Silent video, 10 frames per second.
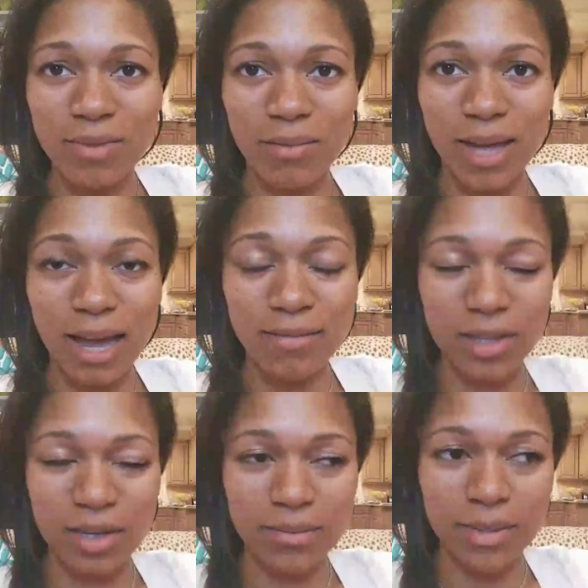why we have
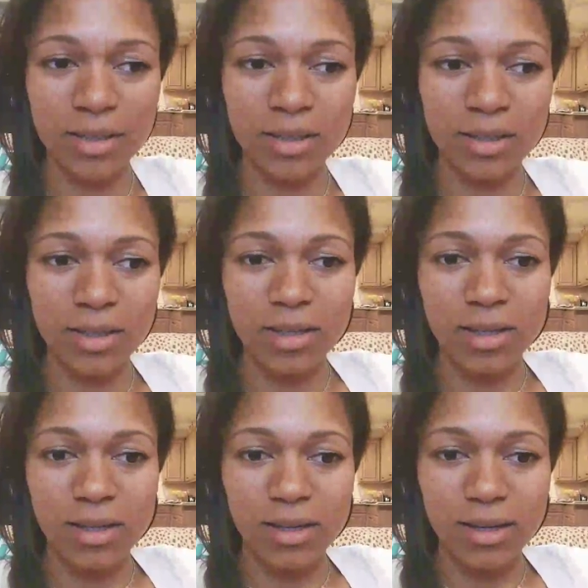them.
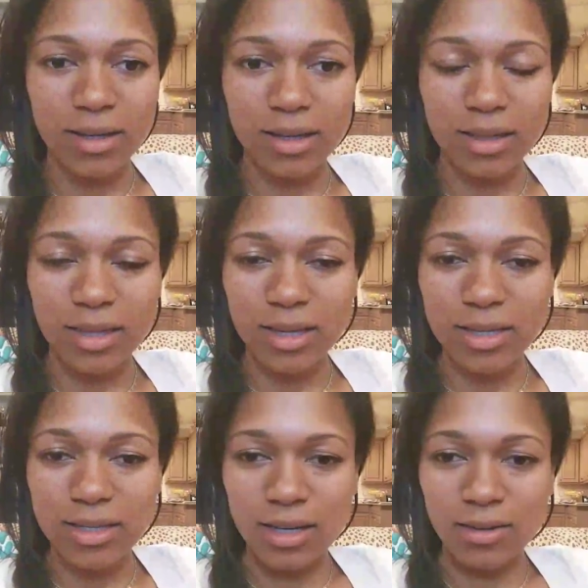
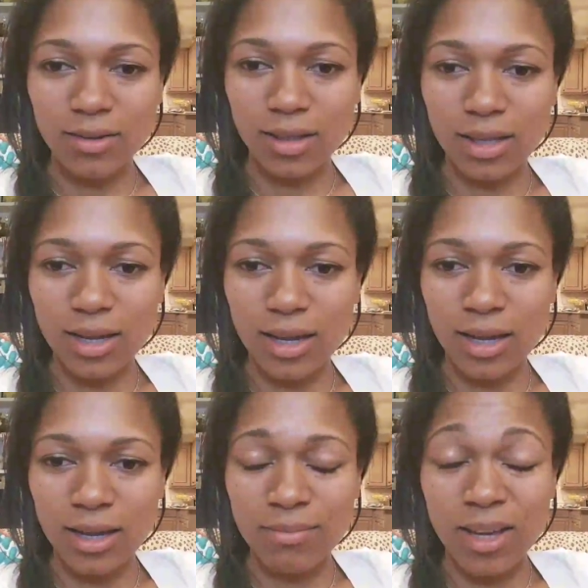Things I don't like.